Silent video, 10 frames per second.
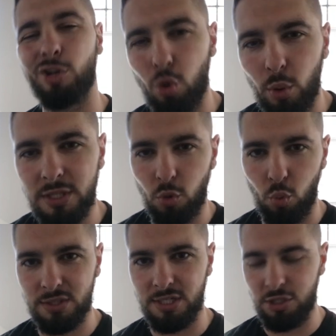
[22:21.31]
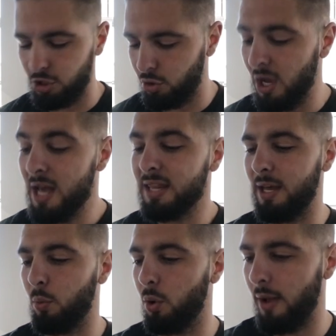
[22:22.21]
going to want to do
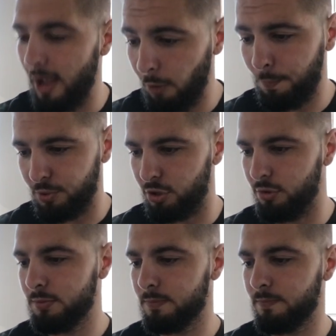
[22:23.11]
that will help you